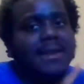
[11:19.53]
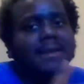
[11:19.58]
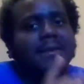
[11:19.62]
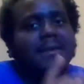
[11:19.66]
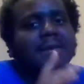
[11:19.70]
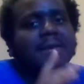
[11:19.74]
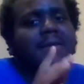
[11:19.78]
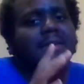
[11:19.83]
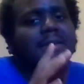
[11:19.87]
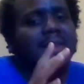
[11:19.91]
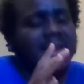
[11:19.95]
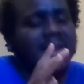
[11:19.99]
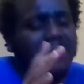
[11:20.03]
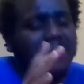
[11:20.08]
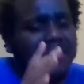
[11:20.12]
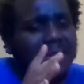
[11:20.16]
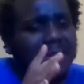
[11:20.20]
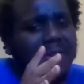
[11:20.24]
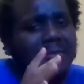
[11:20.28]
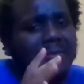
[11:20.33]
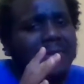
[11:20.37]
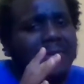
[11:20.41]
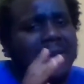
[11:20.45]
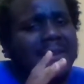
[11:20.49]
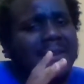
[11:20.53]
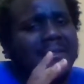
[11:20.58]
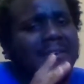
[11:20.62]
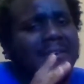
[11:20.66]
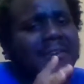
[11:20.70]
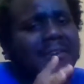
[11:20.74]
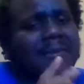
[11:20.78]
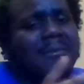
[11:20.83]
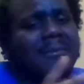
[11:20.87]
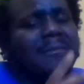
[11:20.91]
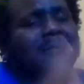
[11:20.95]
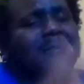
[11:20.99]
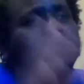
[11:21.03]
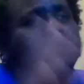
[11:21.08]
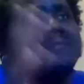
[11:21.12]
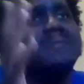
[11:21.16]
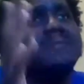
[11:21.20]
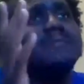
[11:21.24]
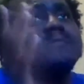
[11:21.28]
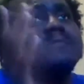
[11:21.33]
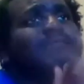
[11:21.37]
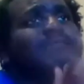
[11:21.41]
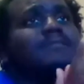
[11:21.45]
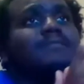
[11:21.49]
You want to know why though?
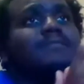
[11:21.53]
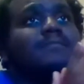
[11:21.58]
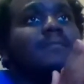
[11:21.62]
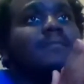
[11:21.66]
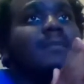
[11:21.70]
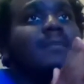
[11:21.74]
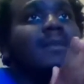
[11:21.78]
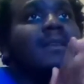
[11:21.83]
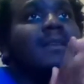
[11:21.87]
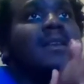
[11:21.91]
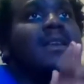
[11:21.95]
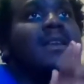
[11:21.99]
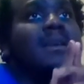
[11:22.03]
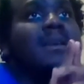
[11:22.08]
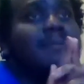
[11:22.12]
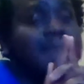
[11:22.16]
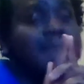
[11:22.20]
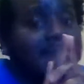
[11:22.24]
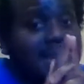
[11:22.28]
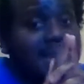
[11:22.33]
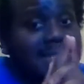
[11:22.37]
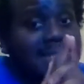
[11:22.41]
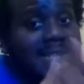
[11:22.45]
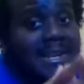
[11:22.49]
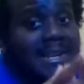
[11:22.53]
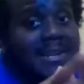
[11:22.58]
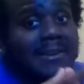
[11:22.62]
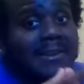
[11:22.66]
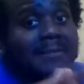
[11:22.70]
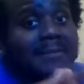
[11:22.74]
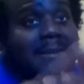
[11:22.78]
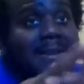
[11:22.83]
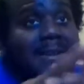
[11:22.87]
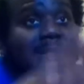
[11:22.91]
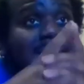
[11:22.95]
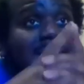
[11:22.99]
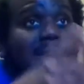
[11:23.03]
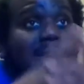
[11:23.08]
Because the current